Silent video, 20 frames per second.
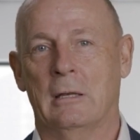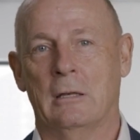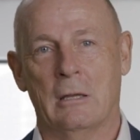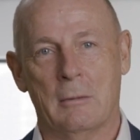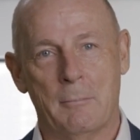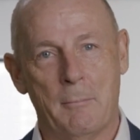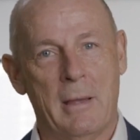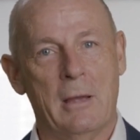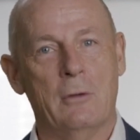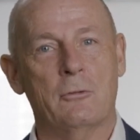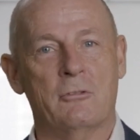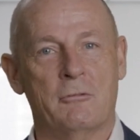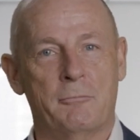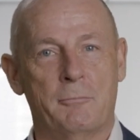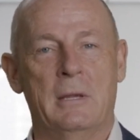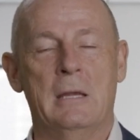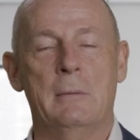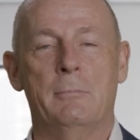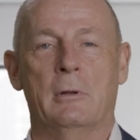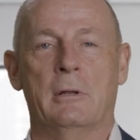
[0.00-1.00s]
The amount of
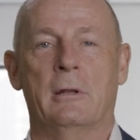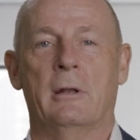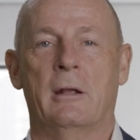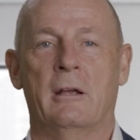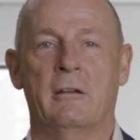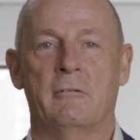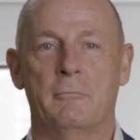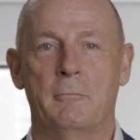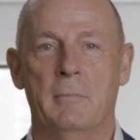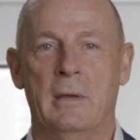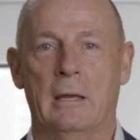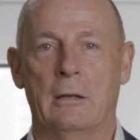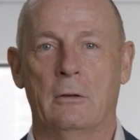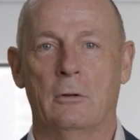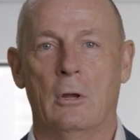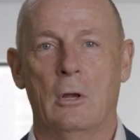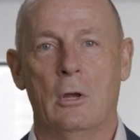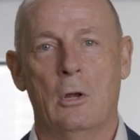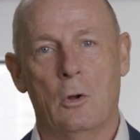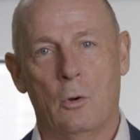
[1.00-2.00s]
people that I've met
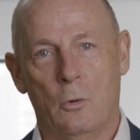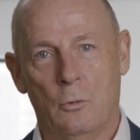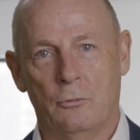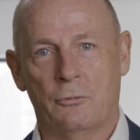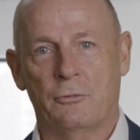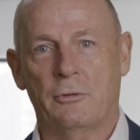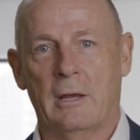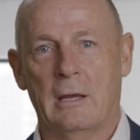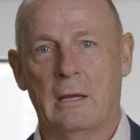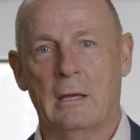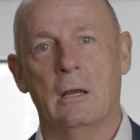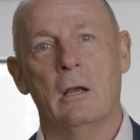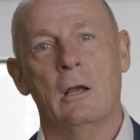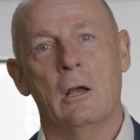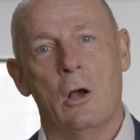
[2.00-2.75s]
who say,